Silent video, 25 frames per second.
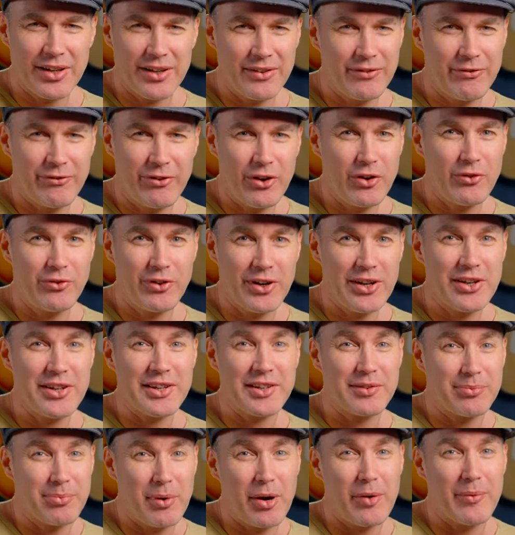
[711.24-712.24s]
feel free to
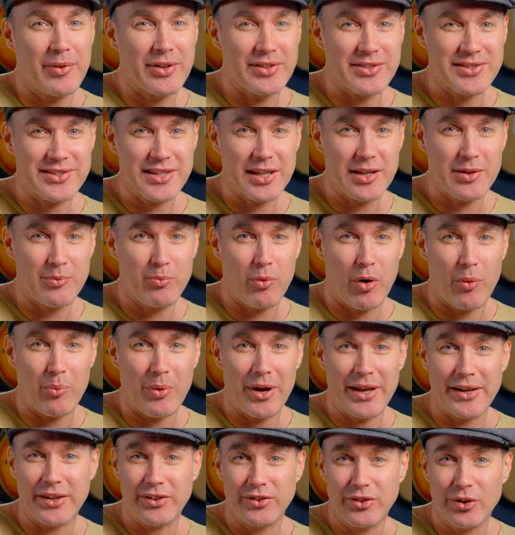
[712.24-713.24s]
experiment and see what
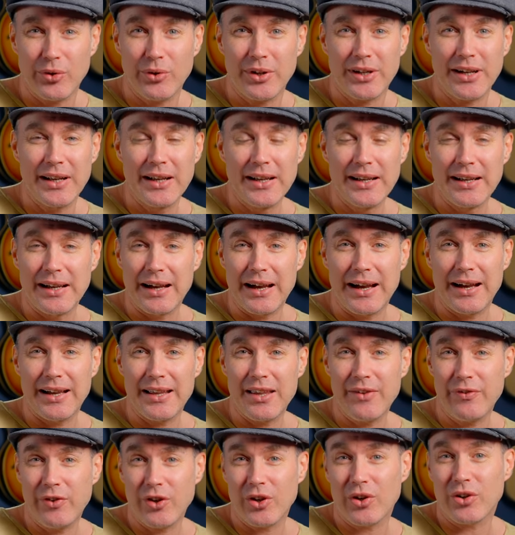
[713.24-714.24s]
way to do it.
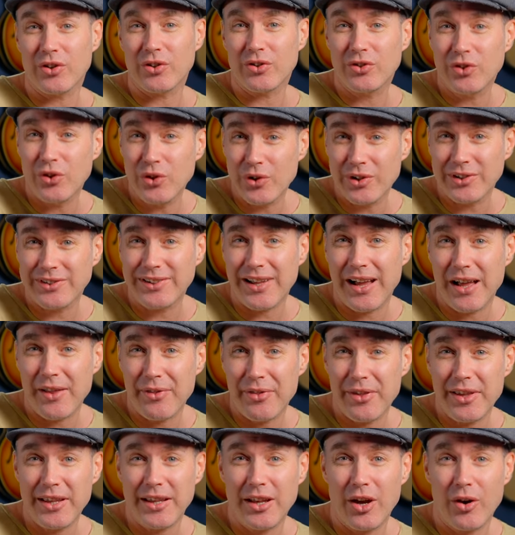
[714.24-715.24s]
If you've got a two-guitar
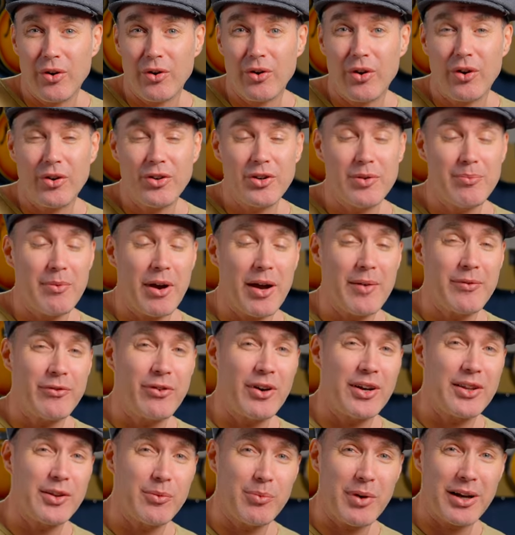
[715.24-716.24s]
thing going on, you might
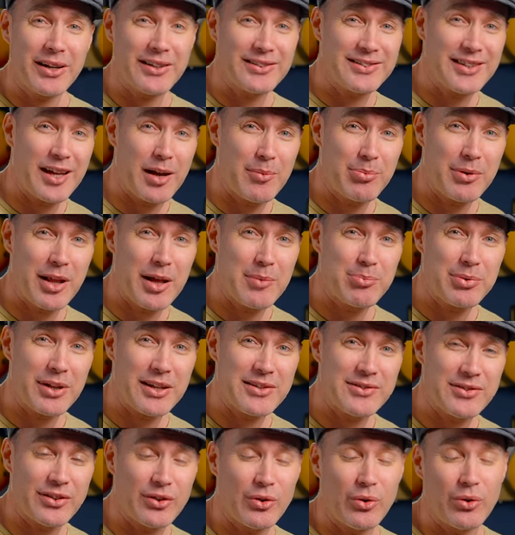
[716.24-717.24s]
find that one guitar player
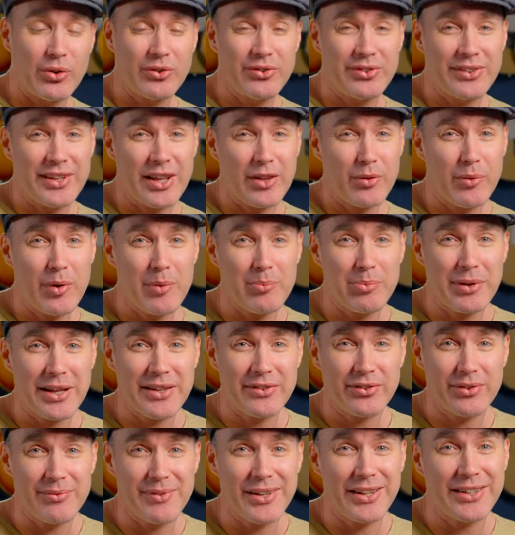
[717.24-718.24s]
plays the chords and the other one
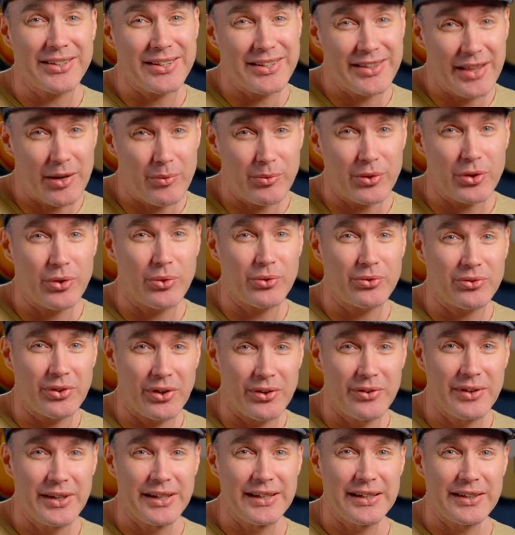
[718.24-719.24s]
plays the melody. That would
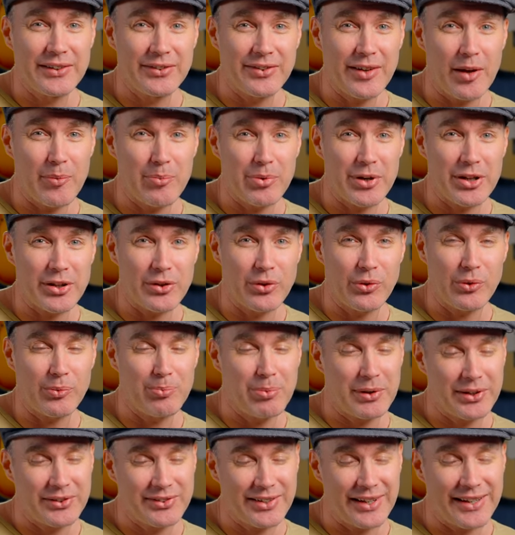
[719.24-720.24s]
also sound pretty cool.
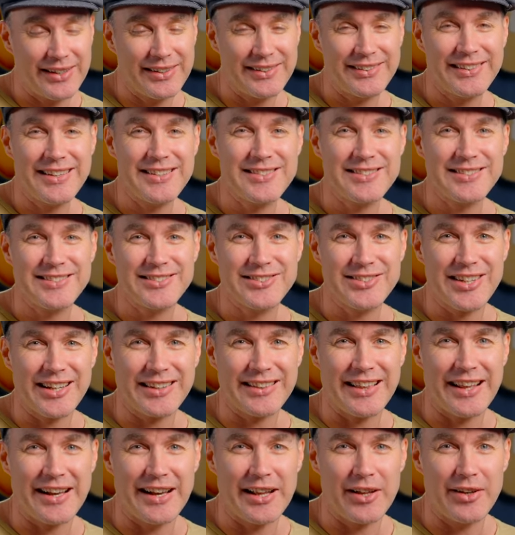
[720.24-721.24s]
But let's check
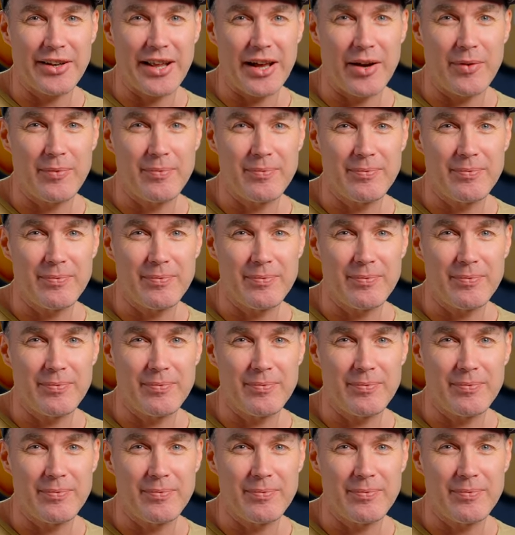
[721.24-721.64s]
that out now.